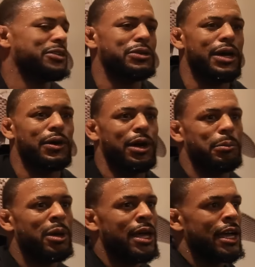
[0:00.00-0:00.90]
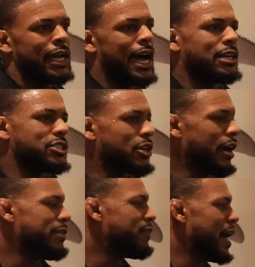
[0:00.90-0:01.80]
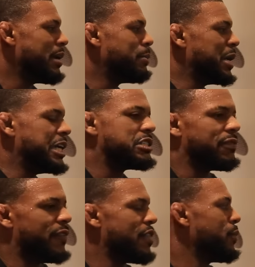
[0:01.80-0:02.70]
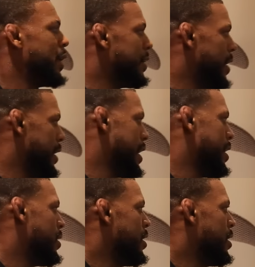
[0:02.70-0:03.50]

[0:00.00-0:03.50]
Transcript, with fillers: You know, um, Conor's a great fighter, but he's a featherweight right now.